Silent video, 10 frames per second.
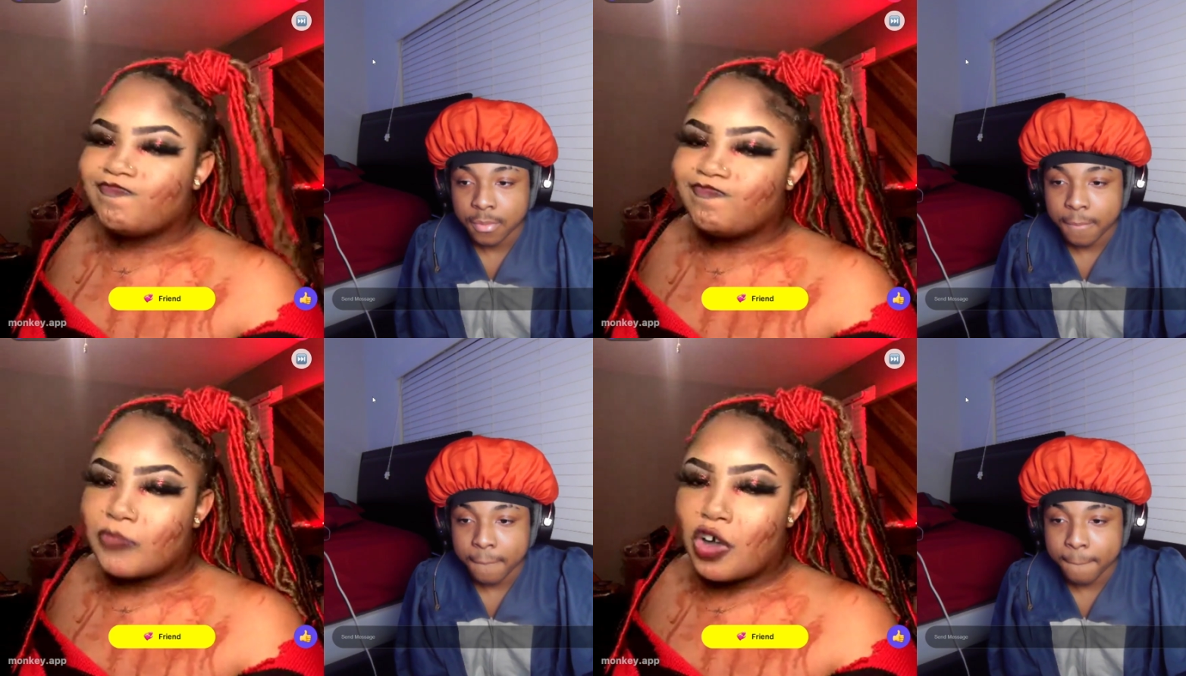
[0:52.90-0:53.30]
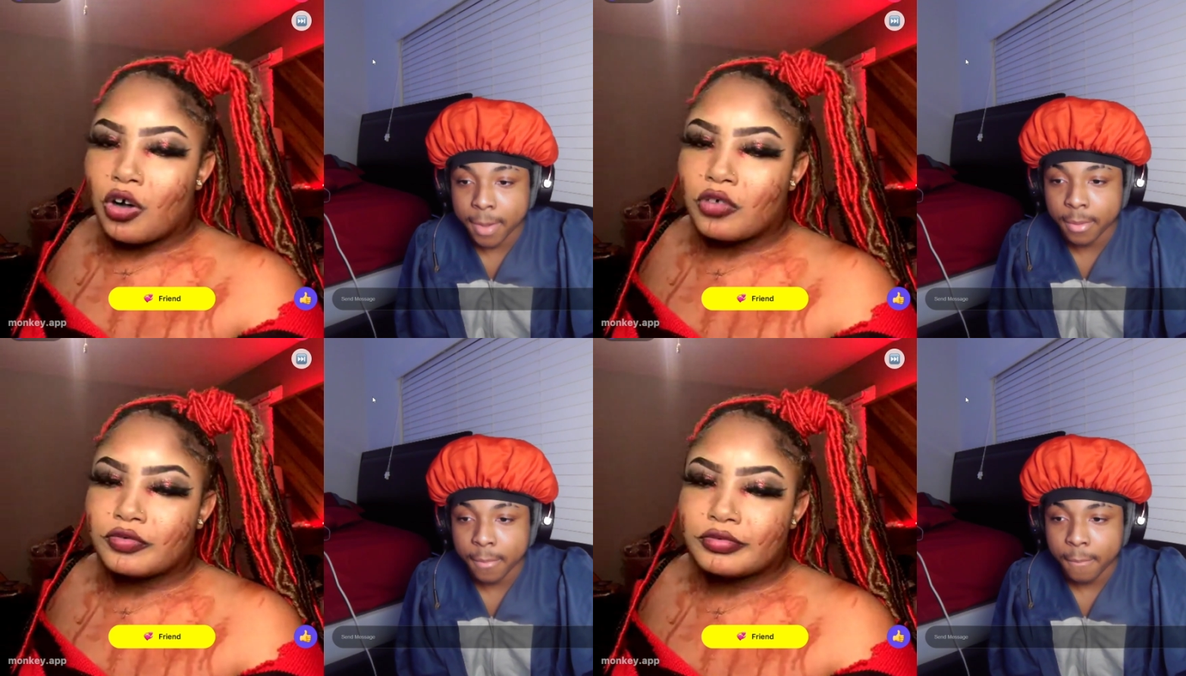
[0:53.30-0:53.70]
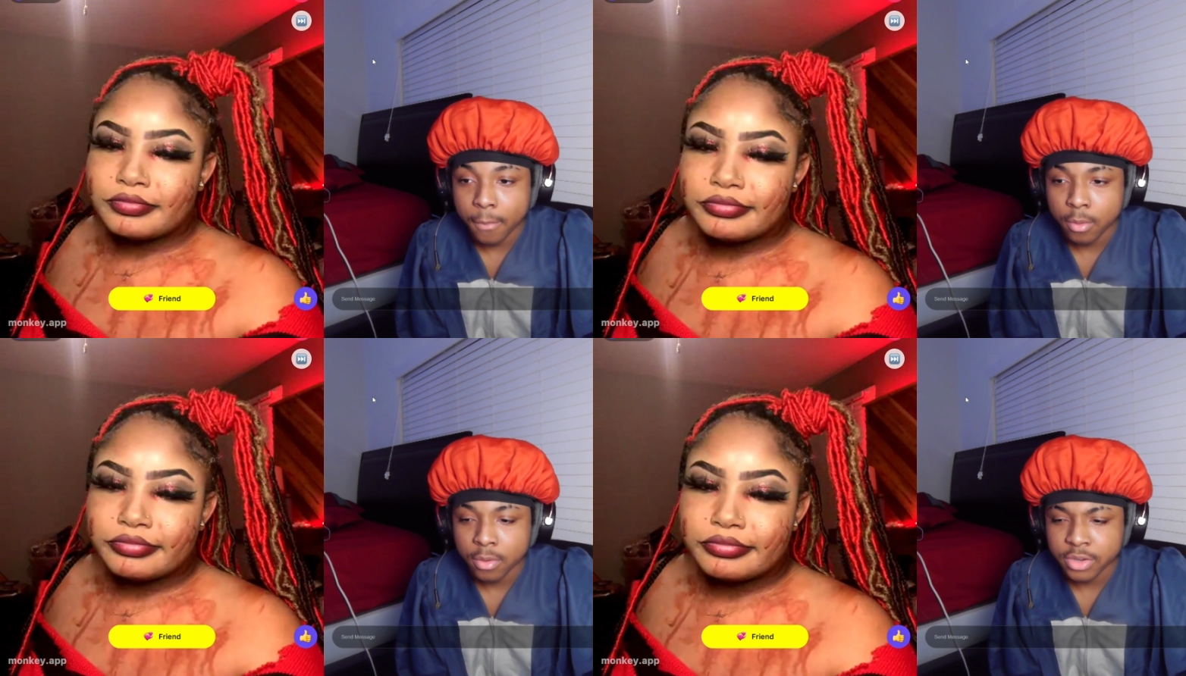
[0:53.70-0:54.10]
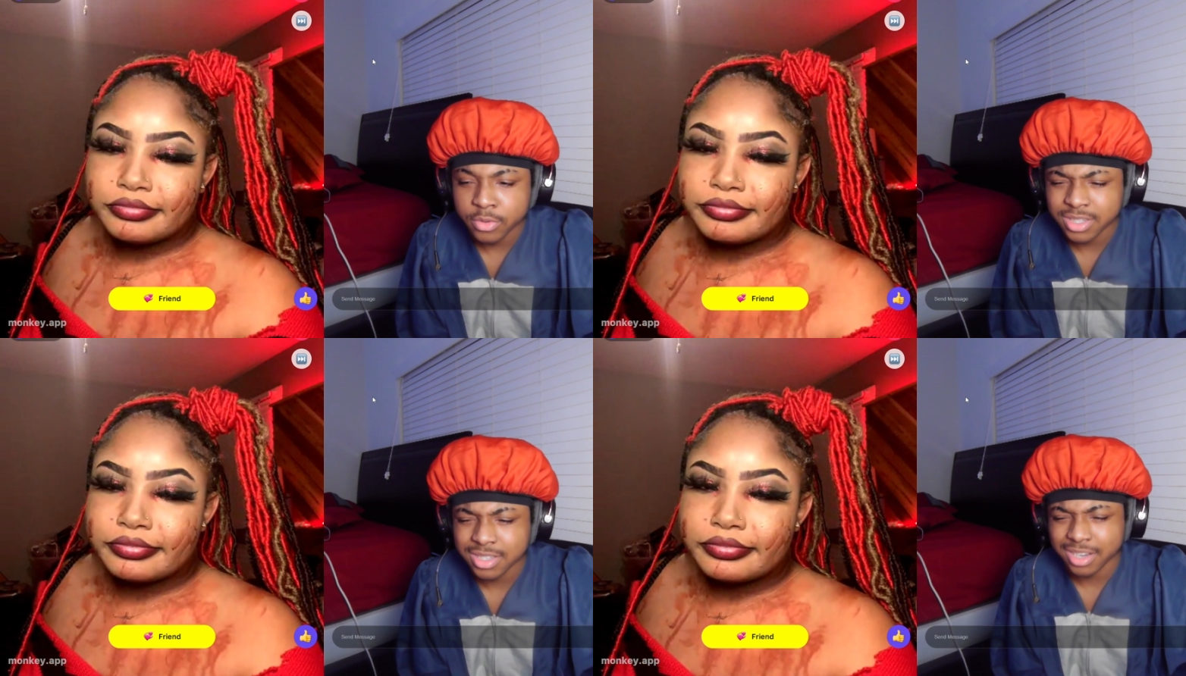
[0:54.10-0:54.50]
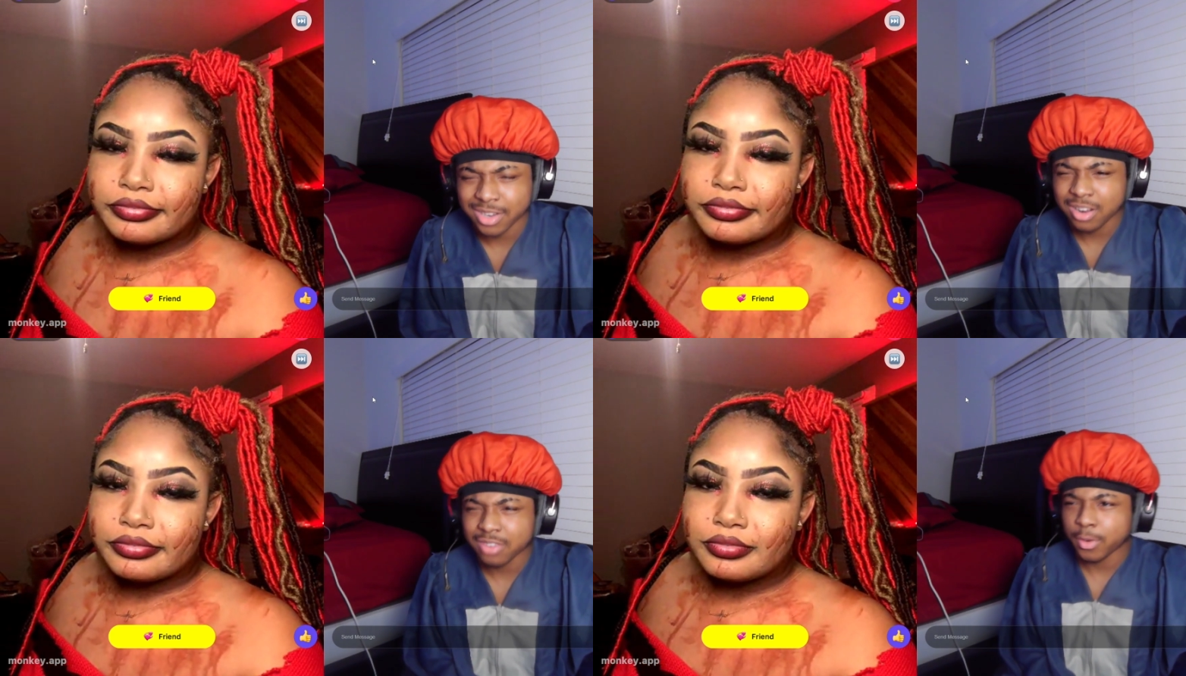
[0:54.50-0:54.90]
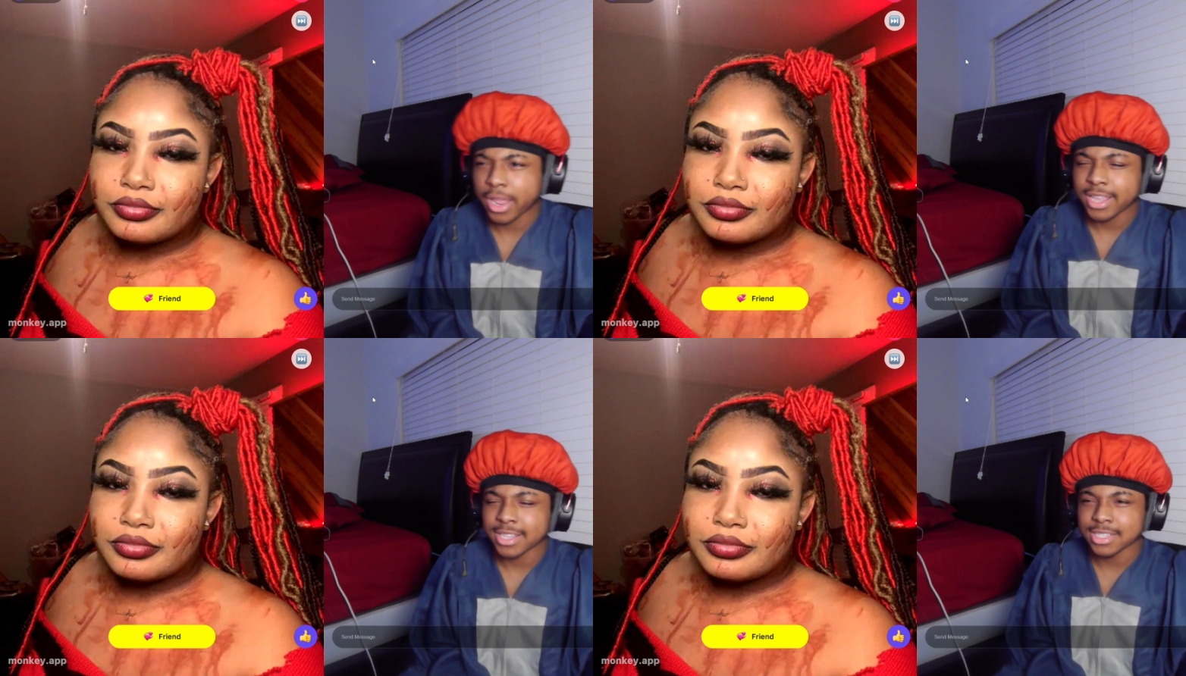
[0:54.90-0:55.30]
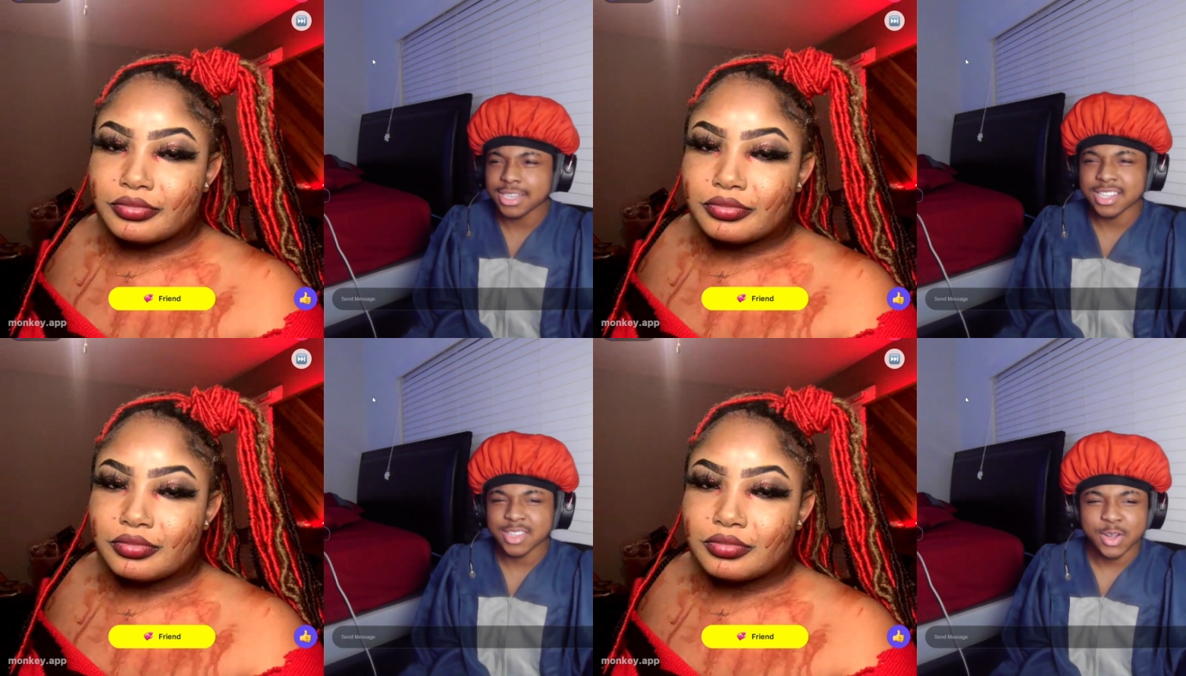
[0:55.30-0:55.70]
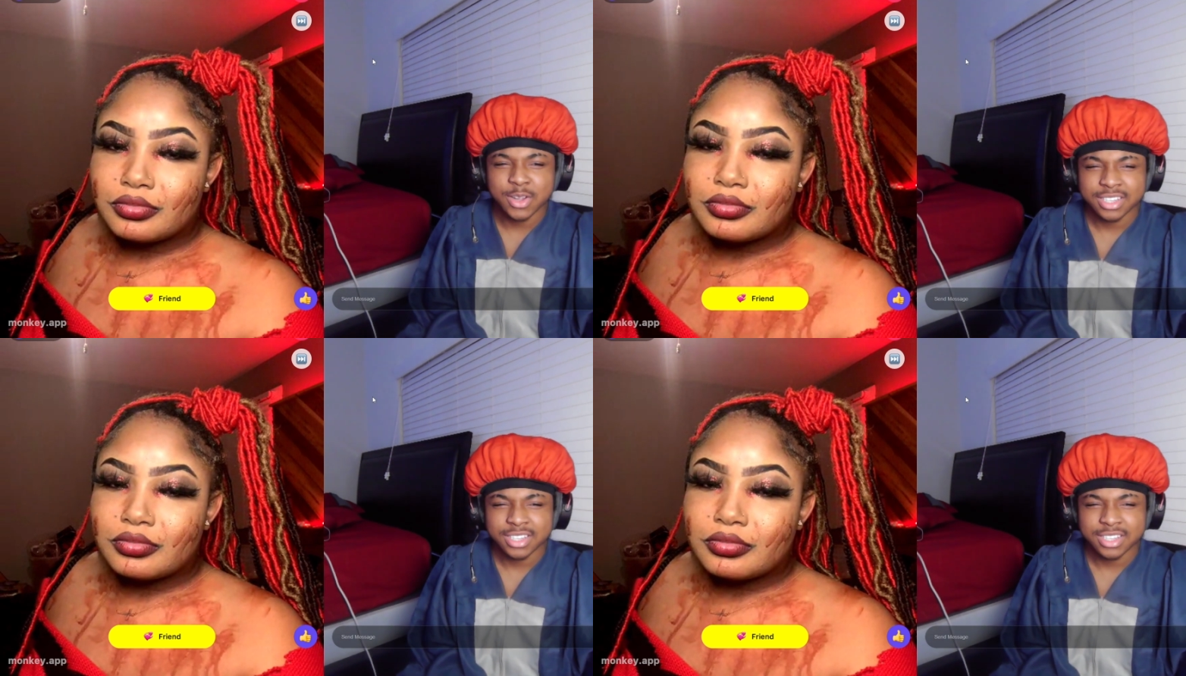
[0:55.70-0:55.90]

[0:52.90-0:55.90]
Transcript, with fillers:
Speaker 1: Off. Wait, you just took it off. Wait, I can see it though.